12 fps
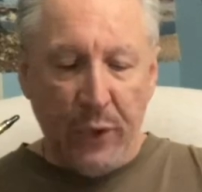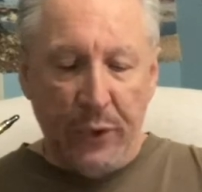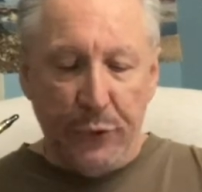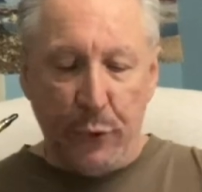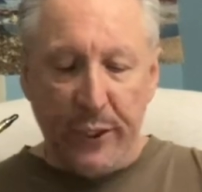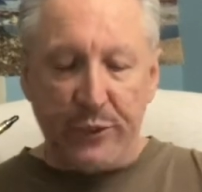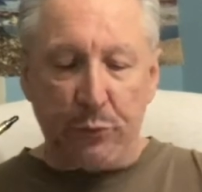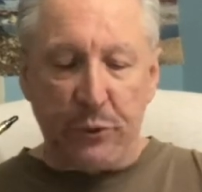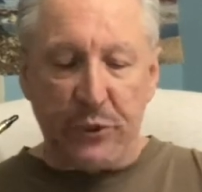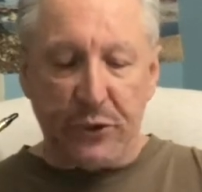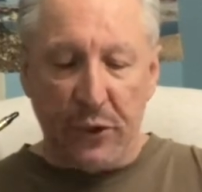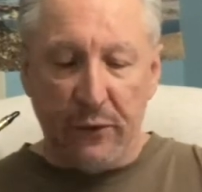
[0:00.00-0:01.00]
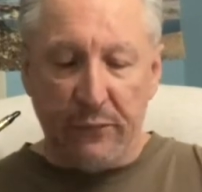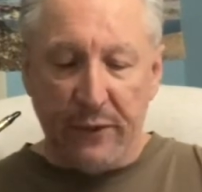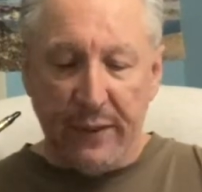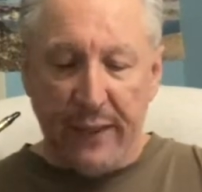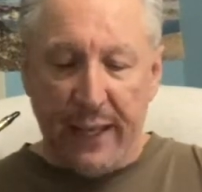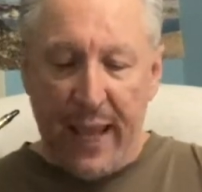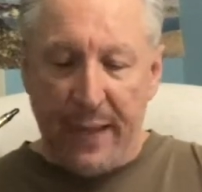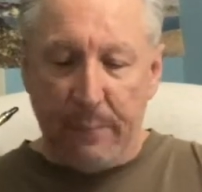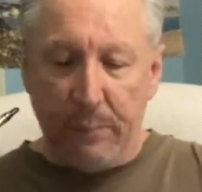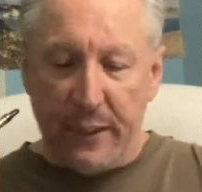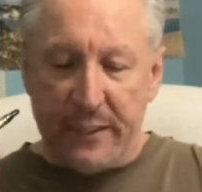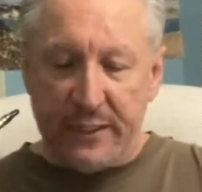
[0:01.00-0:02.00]
Drinks were served, and they had a
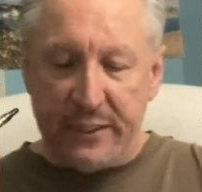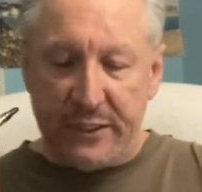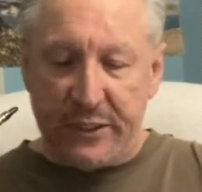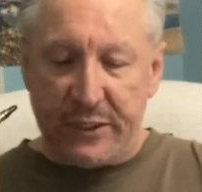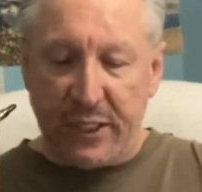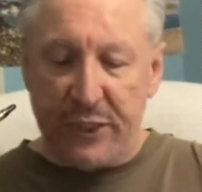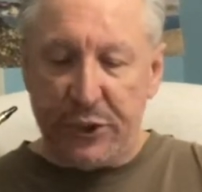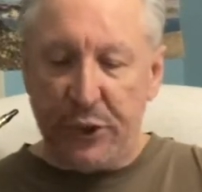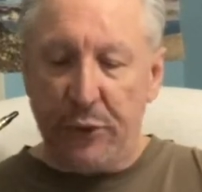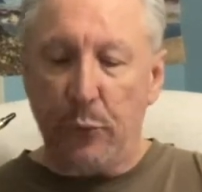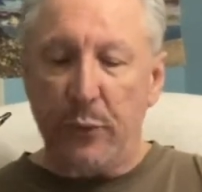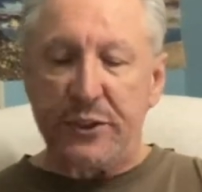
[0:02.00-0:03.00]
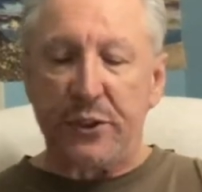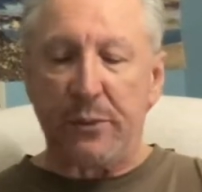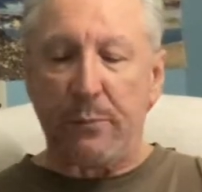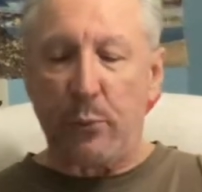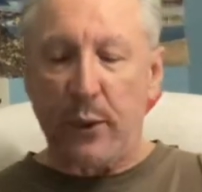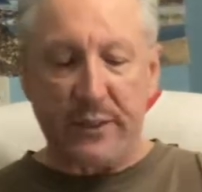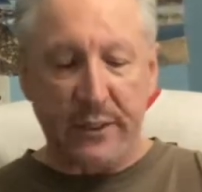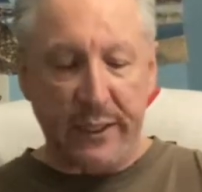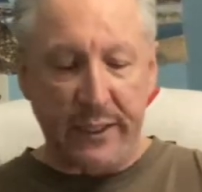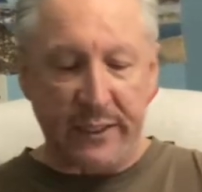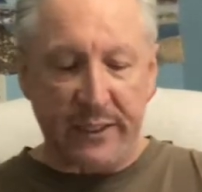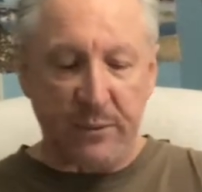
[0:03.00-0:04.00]
pleasant discussion in which the
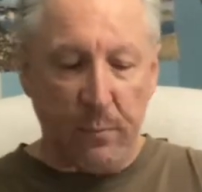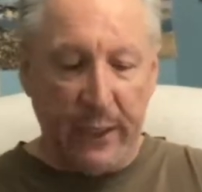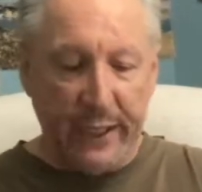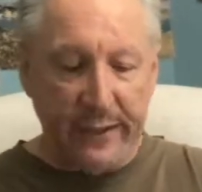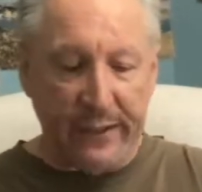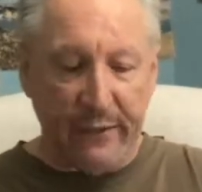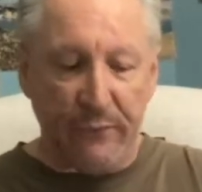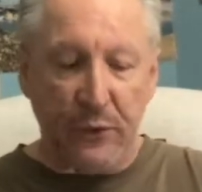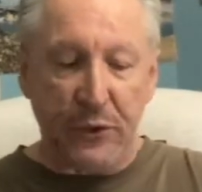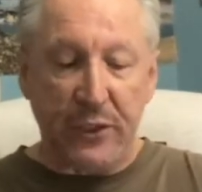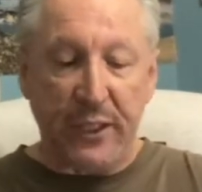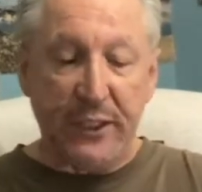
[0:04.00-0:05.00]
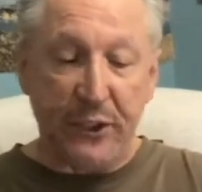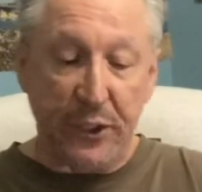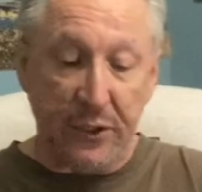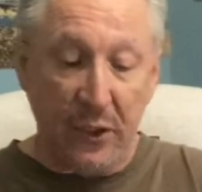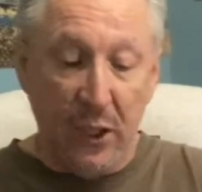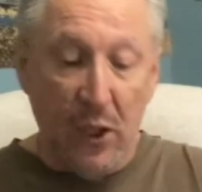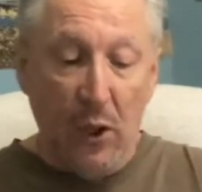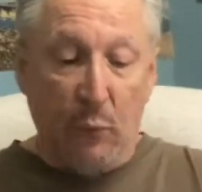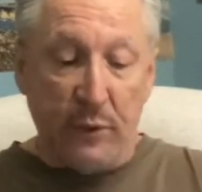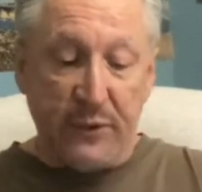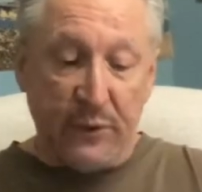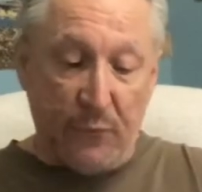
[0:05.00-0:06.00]
president explained that flirtation
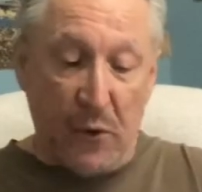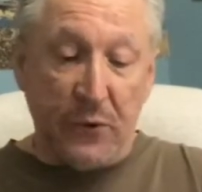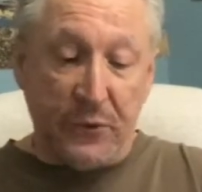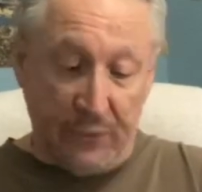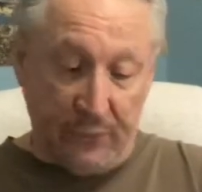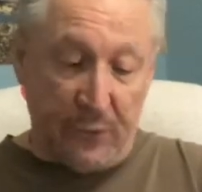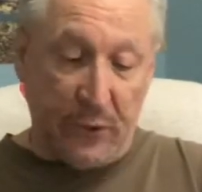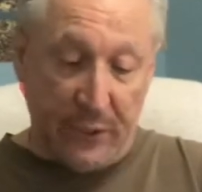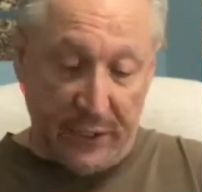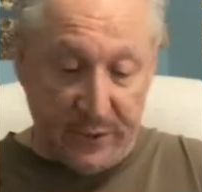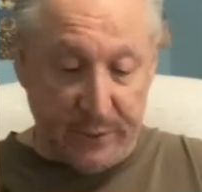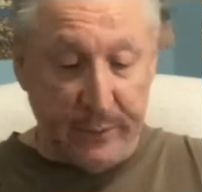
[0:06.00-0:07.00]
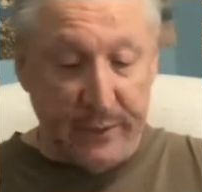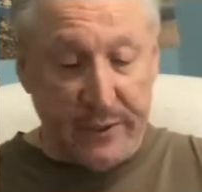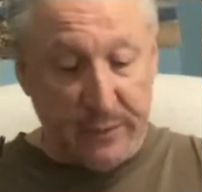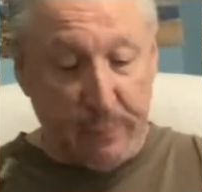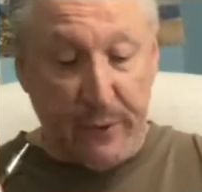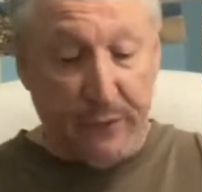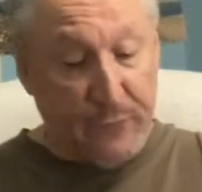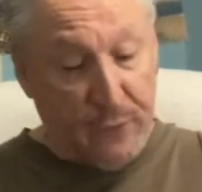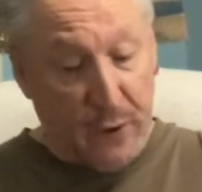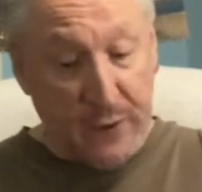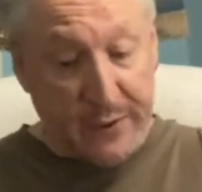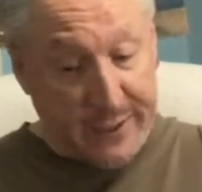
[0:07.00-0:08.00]
was a fault of her husband's, but a
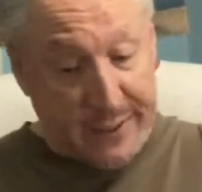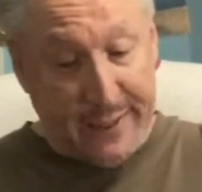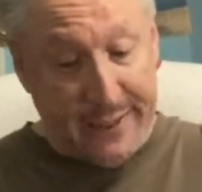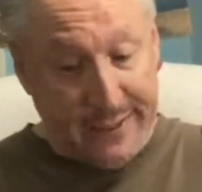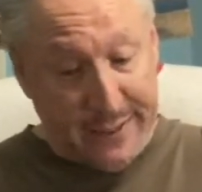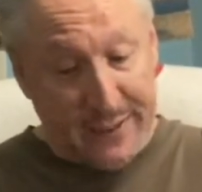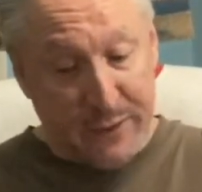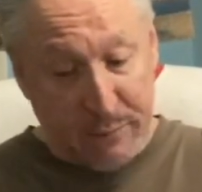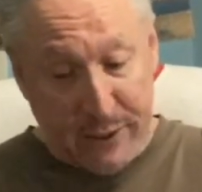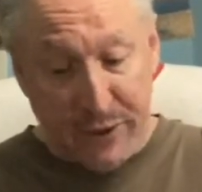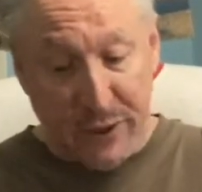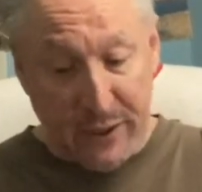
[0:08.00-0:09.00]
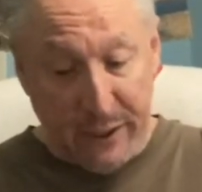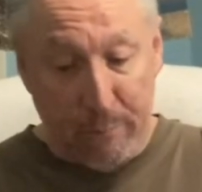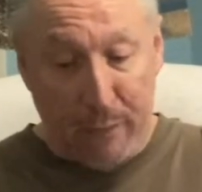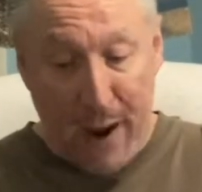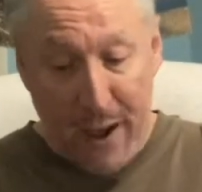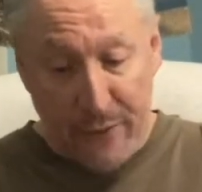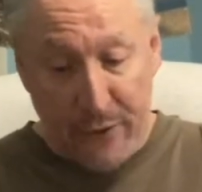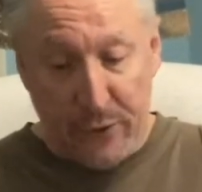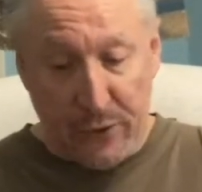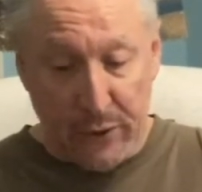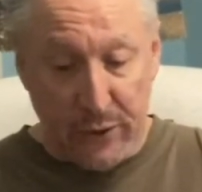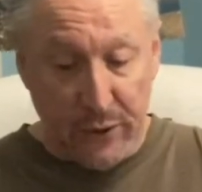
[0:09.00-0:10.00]
fault that didn't especially bother
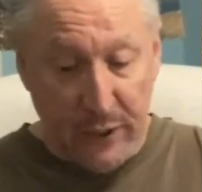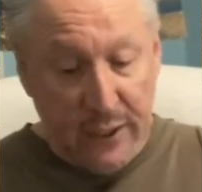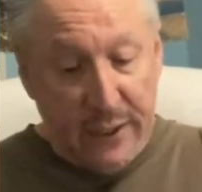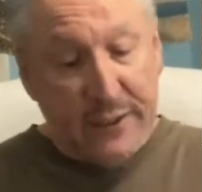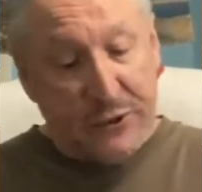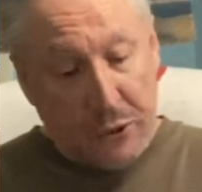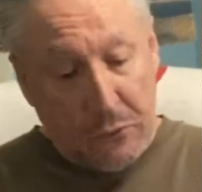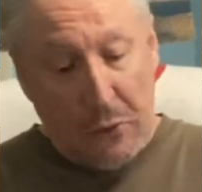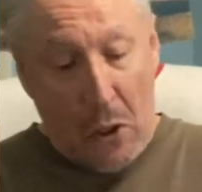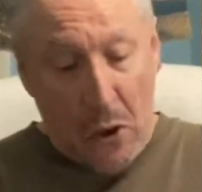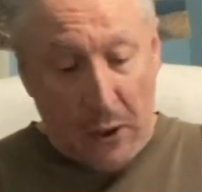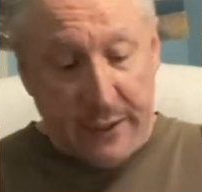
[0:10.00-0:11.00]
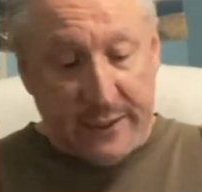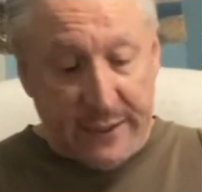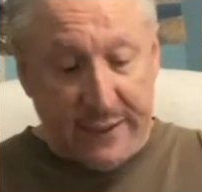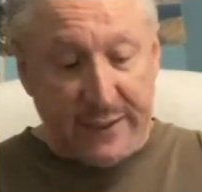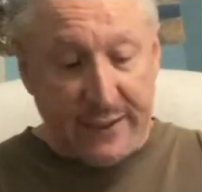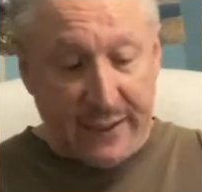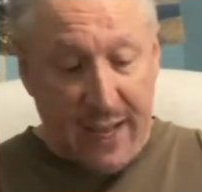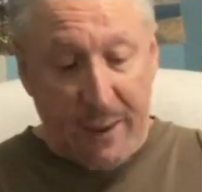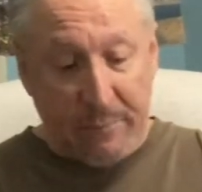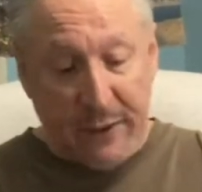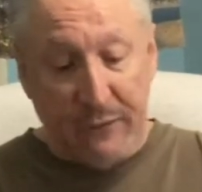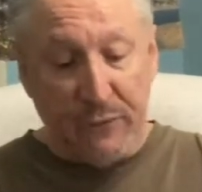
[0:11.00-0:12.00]
her so long as it
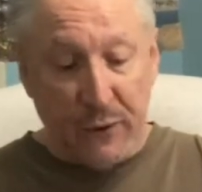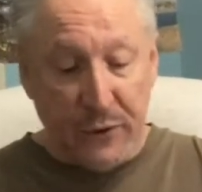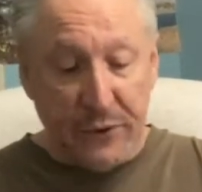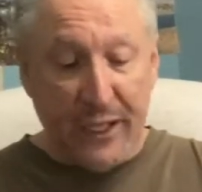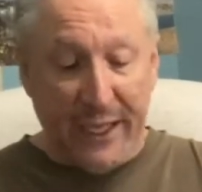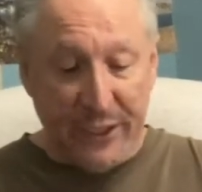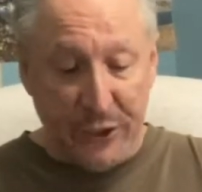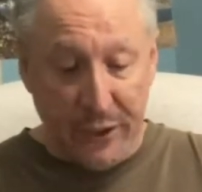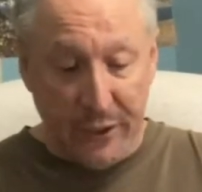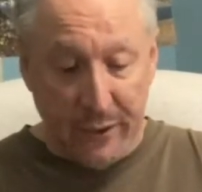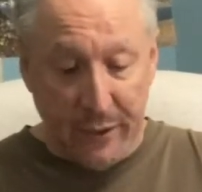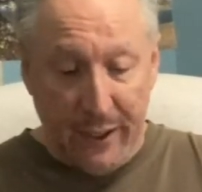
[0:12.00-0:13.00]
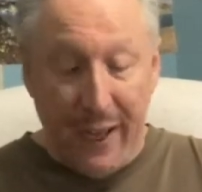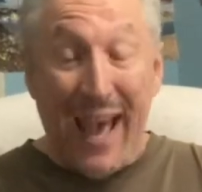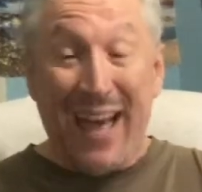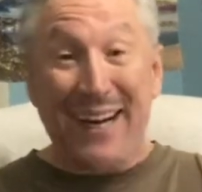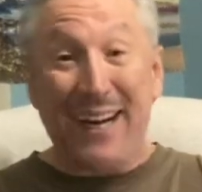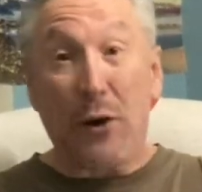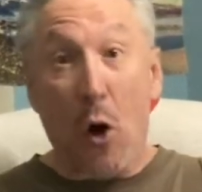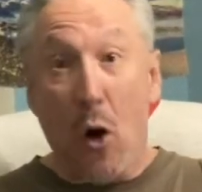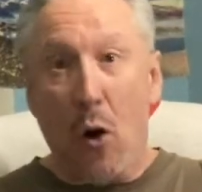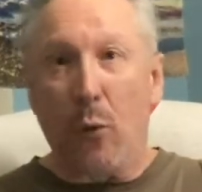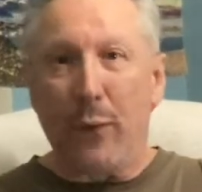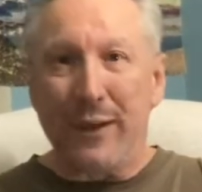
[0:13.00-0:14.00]
stopped at flirtation, and it
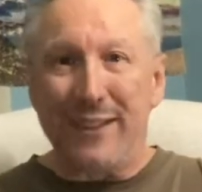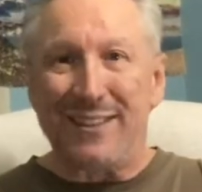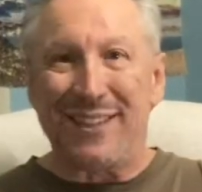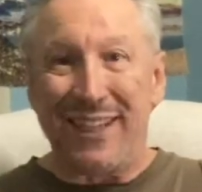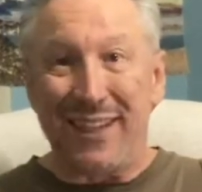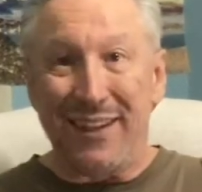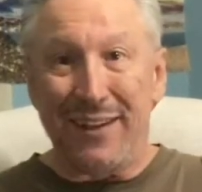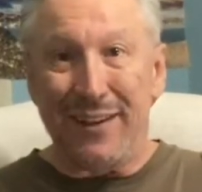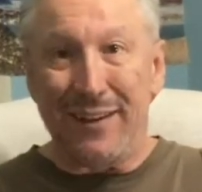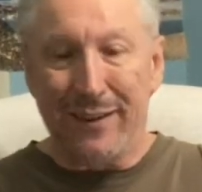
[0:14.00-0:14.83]
always did.